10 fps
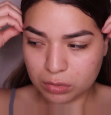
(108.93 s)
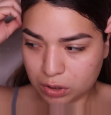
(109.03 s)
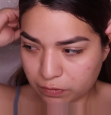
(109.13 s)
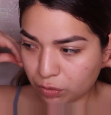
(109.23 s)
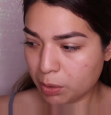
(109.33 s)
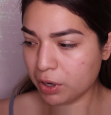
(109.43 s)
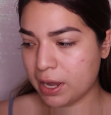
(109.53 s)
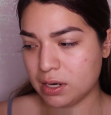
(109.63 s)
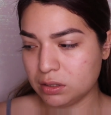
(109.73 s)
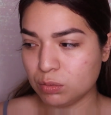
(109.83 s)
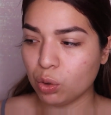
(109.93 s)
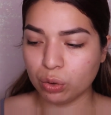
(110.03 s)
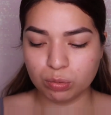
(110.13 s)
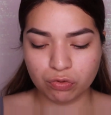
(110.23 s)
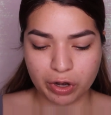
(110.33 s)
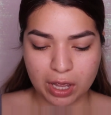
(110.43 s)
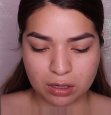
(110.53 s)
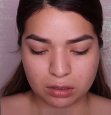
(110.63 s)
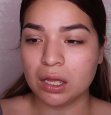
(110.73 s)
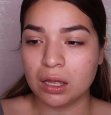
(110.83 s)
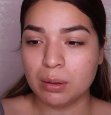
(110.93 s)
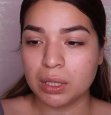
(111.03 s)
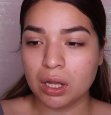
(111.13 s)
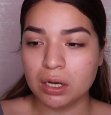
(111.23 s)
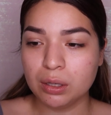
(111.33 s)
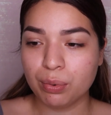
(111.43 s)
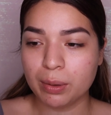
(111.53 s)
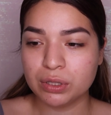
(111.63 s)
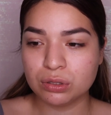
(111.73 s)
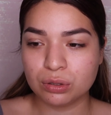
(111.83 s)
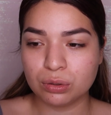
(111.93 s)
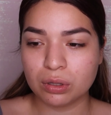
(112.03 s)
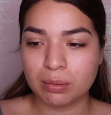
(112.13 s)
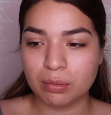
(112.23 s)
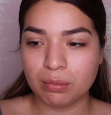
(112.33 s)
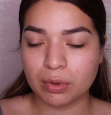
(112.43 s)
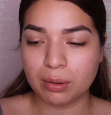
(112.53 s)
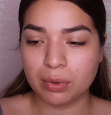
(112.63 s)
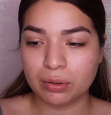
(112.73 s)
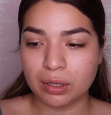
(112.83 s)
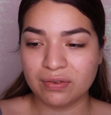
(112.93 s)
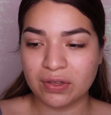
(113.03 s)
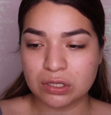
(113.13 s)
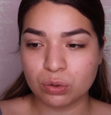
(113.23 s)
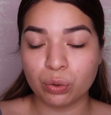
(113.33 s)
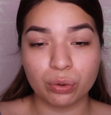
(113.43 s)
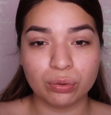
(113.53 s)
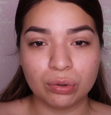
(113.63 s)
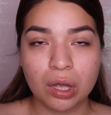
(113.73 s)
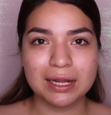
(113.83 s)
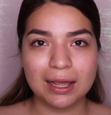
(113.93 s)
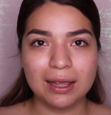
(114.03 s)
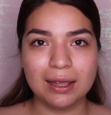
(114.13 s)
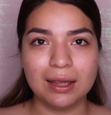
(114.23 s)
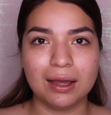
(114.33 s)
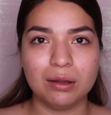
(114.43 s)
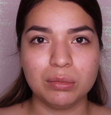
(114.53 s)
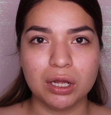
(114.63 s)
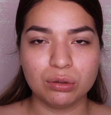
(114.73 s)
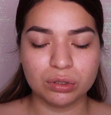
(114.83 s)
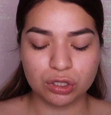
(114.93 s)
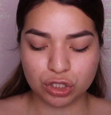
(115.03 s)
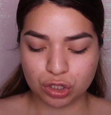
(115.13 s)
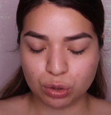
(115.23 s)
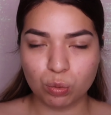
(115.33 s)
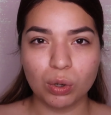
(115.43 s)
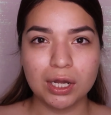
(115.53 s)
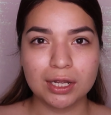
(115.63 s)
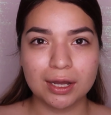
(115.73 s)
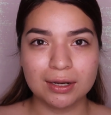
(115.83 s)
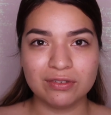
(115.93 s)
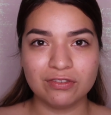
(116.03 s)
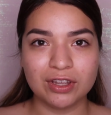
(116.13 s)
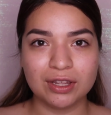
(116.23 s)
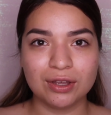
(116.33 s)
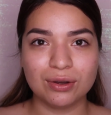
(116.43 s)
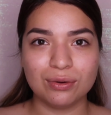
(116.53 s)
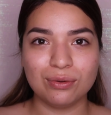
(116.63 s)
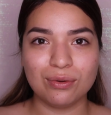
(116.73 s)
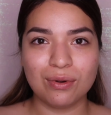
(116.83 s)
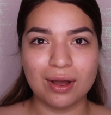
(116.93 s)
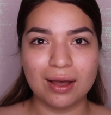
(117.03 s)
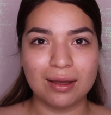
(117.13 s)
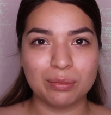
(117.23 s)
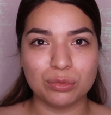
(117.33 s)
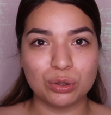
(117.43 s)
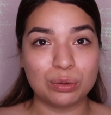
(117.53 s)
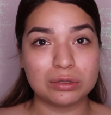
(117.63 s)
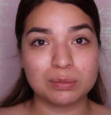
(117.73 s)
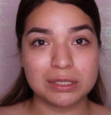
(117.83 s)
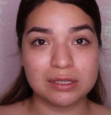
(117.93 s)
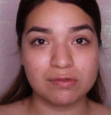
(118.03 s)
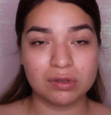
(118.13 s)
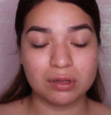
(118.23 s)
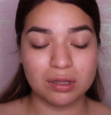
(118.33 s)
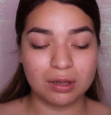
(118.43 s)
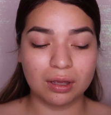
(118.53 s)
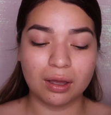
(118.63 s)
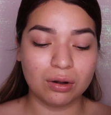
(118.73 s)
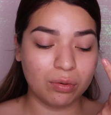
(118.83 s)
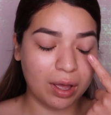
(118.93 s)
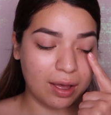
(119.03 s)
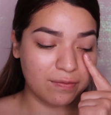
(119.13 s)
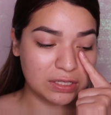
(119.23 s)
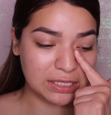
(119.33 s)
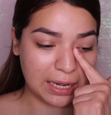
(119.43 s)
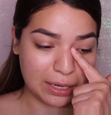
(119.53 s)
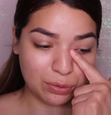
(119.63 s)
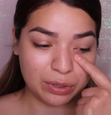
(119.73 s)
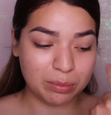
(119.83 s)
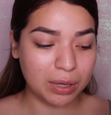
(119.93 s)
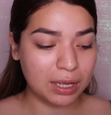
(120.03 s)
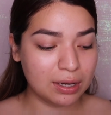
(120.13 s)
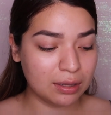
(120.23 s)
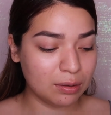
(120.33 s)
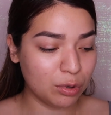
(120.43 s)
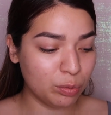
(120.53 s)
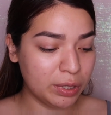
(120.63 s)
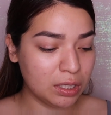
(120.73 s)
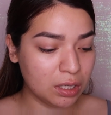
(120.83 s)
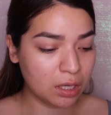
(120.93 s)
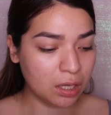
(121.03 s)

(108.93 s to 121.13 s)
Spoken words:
And if you remember, I added some oil beforehand. Milani Prep and Soothe Camellia Face Oil. Today, I'm not really sure what kind of video I'm doing specifically. Like, I don't have a title in mind at the moment.